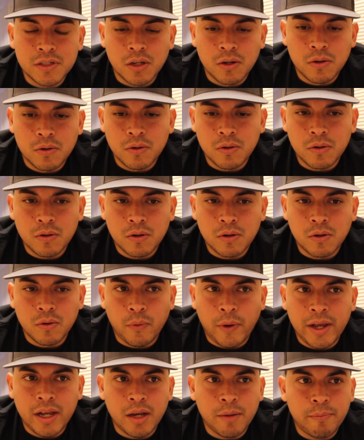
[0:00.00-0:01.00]
So
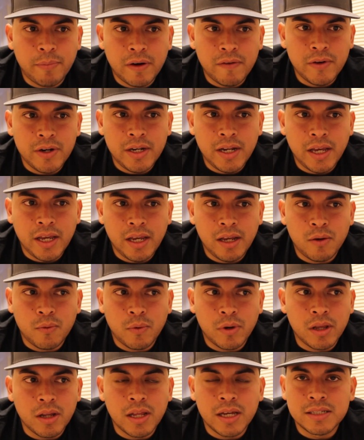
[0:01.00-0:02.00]
wake up every day
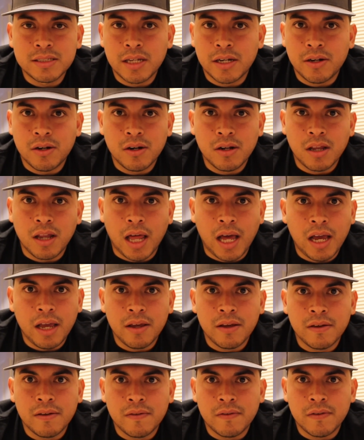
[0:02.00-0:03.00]
and realize that you're
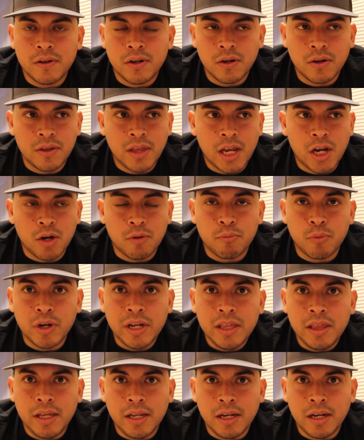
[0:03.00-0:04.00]
alive, you know, that you're
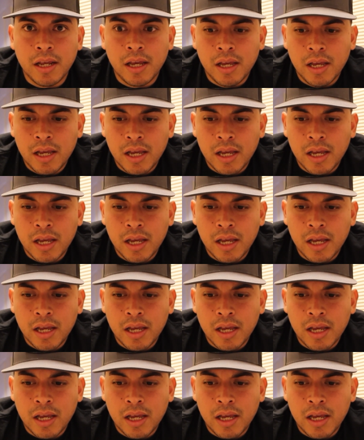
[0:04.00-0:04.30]
breathing.